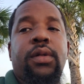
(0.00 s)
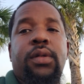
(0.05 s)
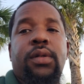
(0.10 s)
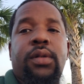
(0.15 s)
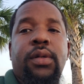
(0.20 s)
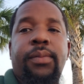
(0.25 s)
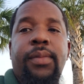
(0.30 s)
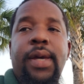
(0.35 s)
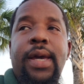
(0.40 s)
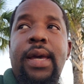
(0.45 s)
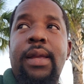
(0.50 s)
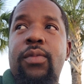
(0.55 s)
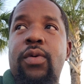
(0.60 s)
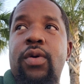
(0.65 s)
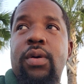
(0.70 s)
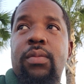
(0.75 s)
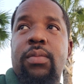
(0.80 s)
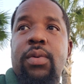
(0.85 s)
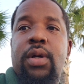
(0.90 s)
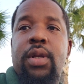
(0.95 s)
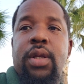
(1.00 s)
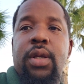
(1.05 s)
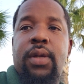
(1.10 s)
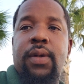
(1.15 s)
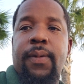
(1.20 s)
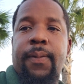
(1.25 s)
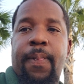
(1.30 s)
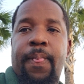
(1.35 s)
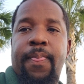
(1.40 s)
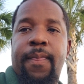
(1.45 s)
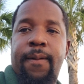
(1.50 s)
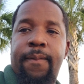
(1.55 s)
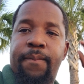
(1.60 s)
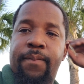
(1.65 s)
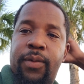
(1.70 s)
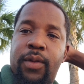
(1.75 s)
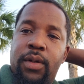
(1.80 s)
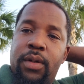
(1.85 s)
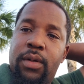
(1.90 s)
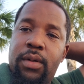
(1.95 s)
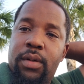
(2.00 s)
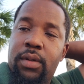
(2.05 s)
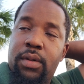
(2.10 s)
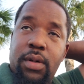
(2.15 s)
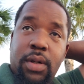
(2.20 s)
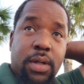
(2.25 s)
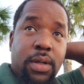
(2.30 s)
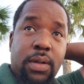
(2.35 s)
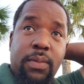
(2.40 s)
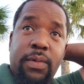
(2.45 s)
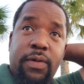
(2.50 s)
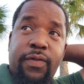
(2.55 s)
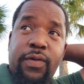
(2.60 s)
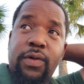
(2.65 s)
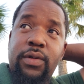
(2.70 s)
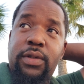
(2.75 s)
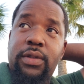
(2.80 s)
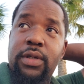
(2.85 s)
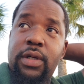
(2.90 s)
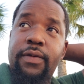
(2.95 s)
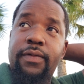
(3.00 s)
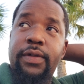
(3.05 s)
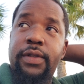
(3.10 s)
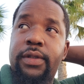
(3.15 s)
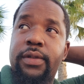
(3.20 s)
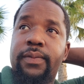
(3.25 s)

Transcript: demand more money or come to food service.